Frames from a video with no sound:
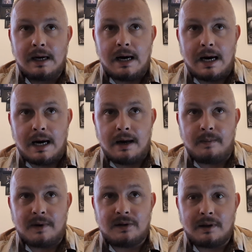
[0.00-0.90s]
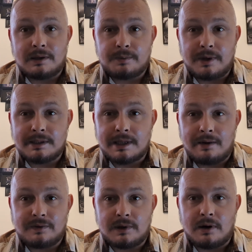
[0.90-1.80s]
I think that's pretty
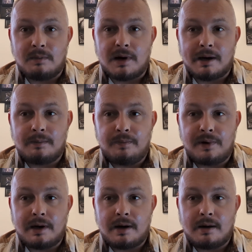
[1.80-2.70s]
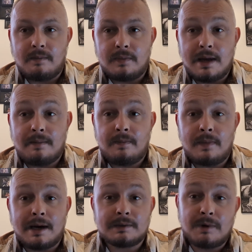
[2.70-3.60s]
safe to go by. But
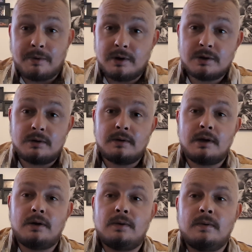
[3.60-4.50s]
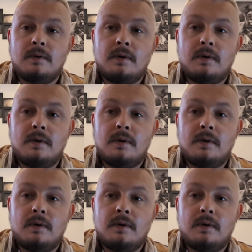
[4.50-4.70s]
that's my prediction. Thank you all.